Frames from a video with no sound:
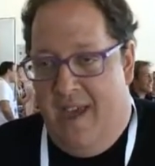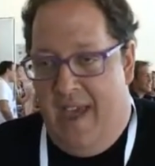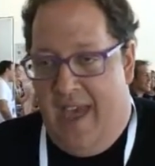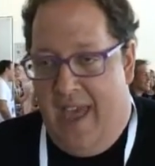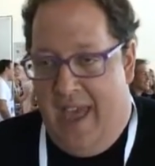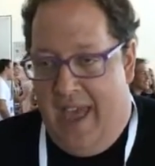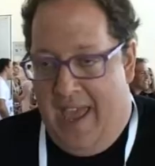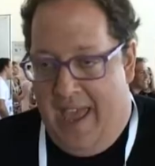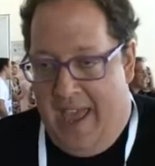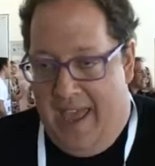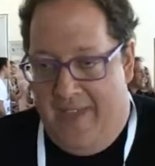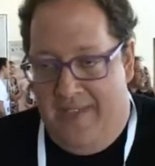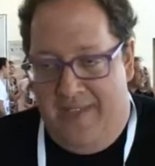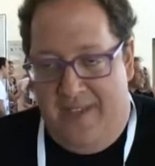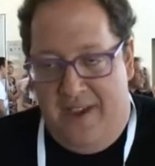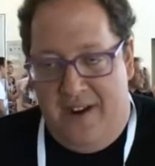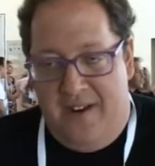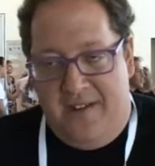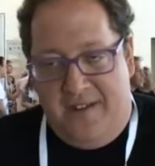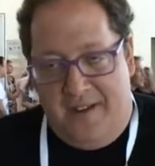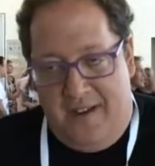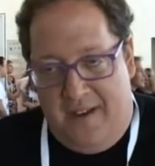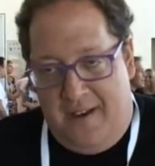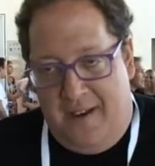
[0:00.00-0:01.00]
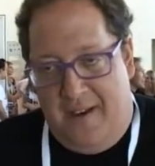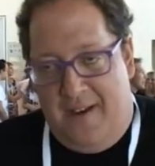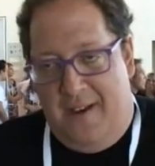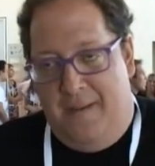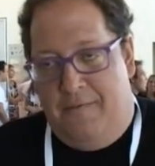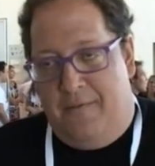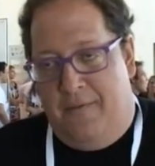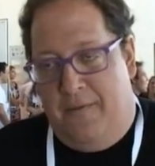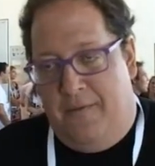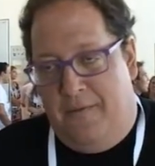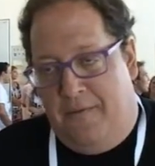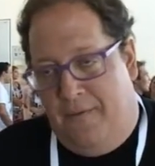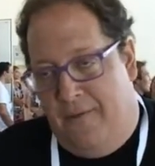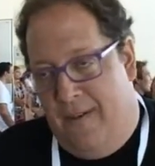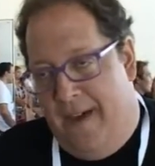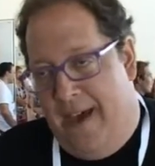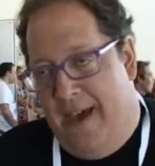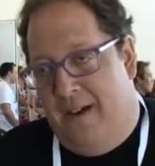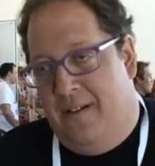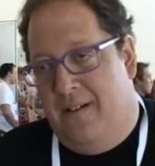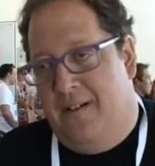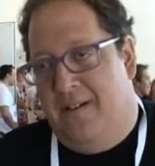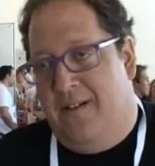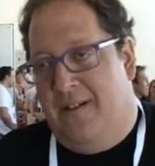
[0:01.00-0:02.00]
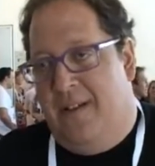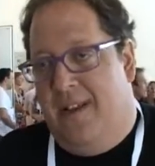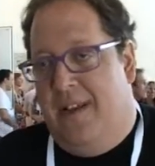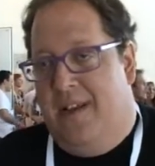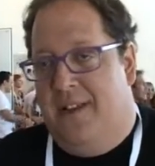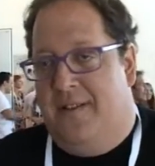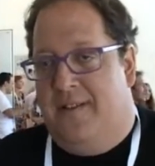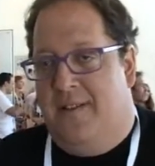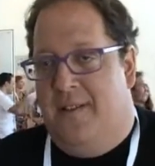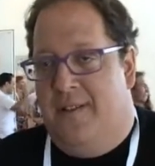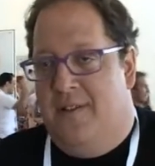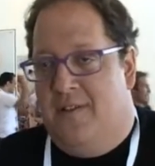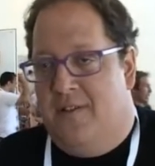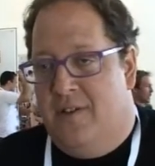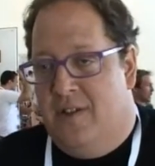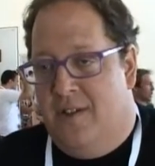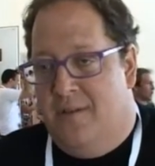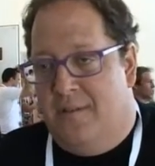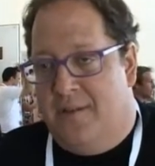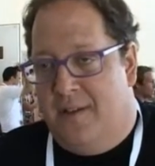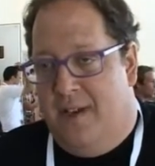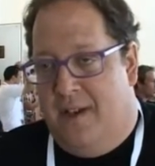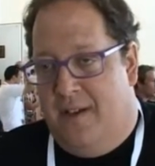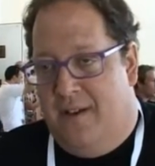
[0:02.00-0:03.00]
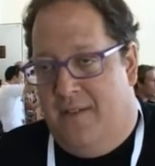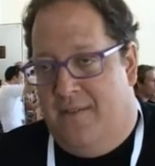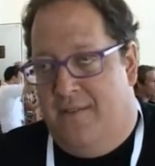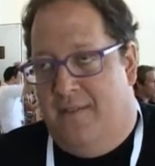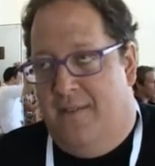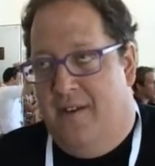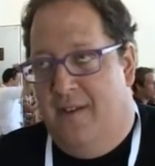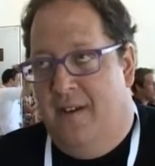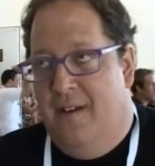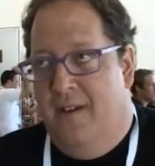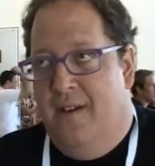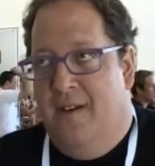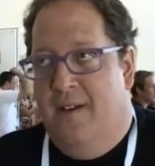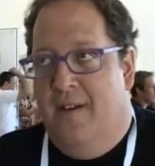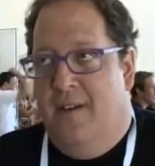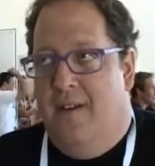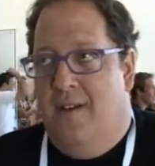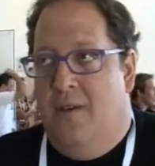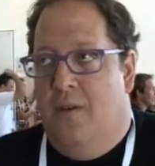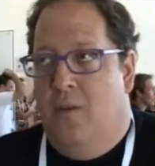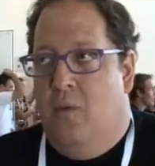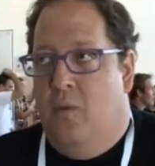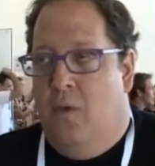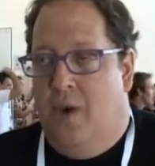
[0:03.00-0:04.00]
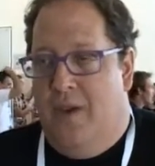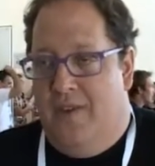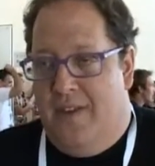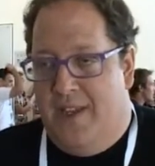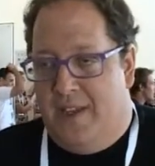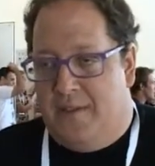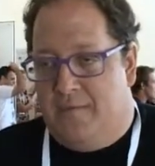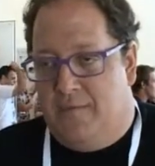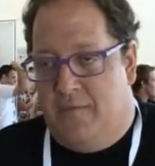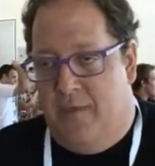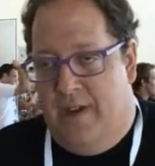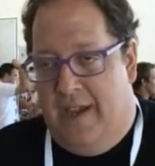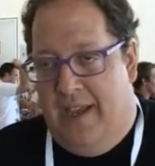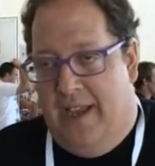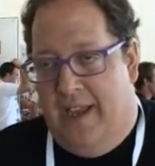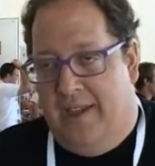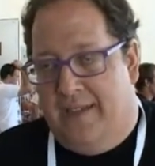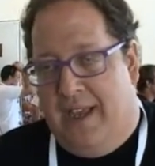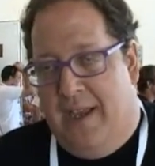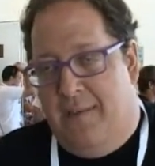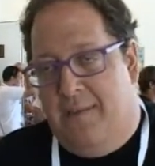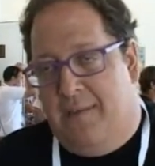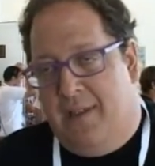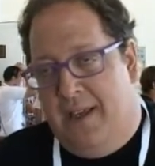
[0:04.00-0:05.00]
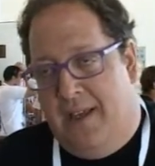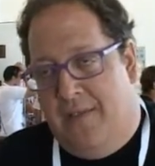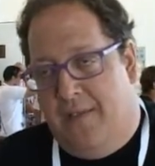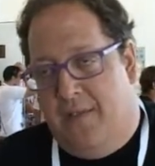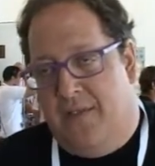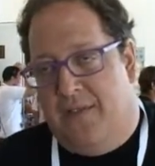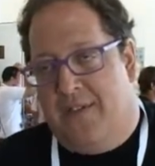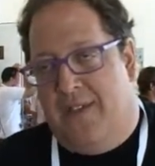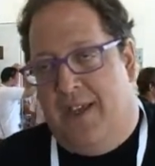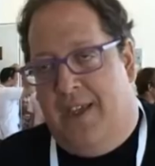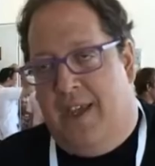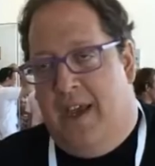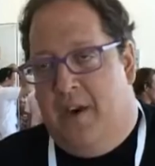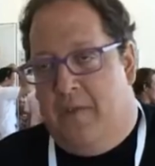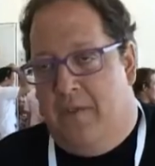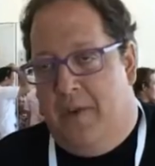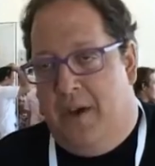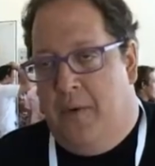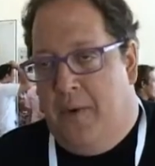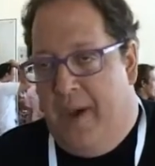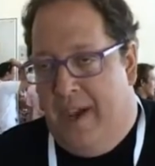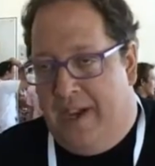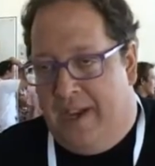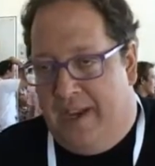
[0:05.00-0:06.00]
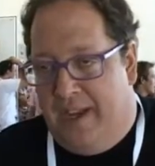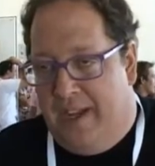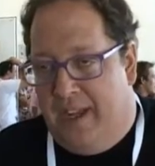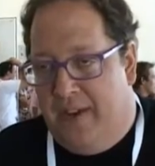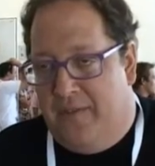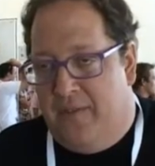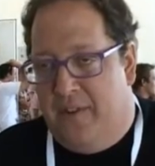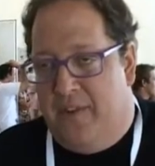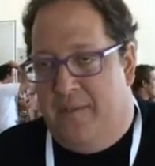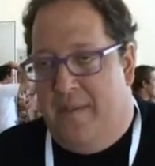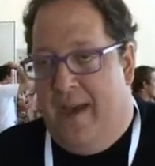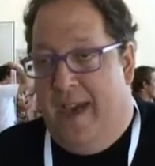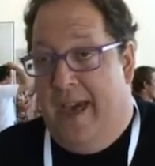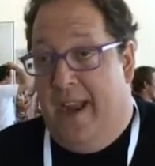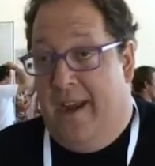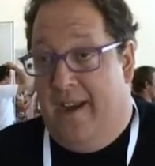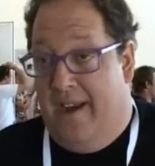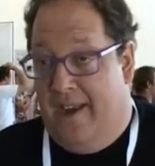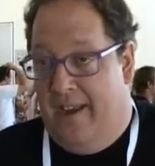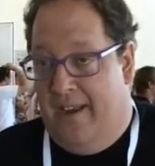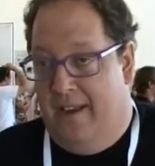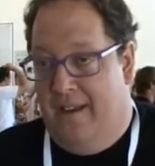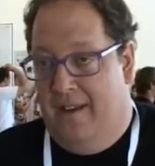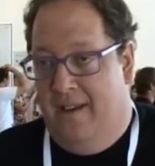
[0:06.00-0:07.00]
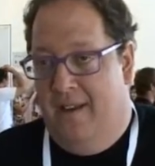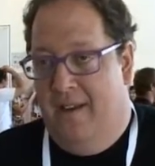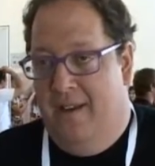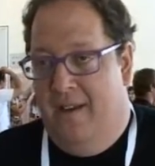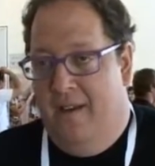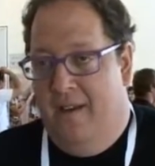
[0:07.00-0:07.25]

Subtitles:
And there's a profoundness in terms of where this brings. I believe we're seeing a reawakening of humanity.